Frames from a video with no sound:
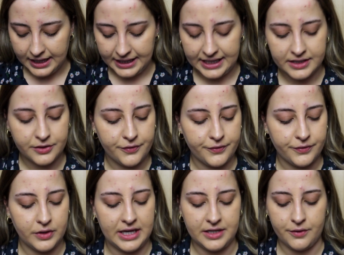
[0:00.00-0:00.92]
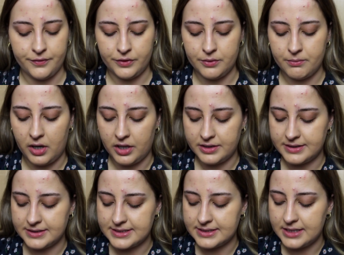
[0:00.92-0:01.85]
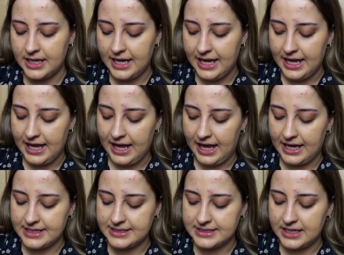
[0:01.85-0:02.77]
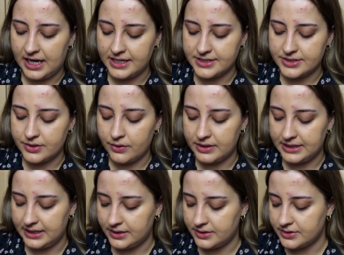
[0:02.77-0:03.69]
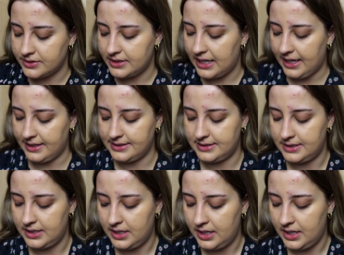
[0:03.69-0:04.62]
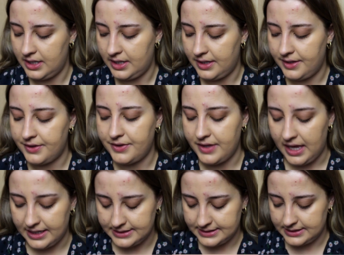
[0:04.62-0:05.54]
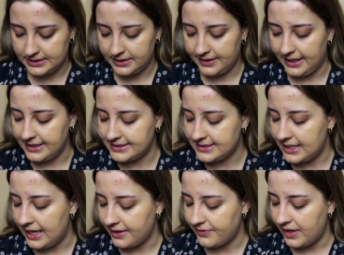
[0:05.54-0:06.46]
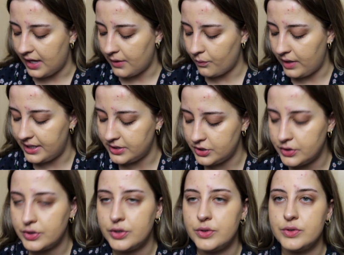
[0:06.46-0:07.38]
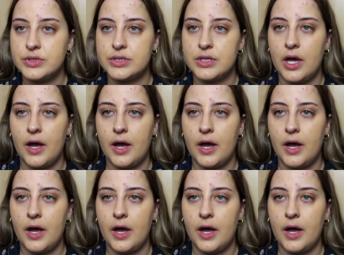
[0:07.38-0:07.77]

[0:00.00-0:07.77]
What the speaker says: in a few months, and I saw in the internet that they say that when you lose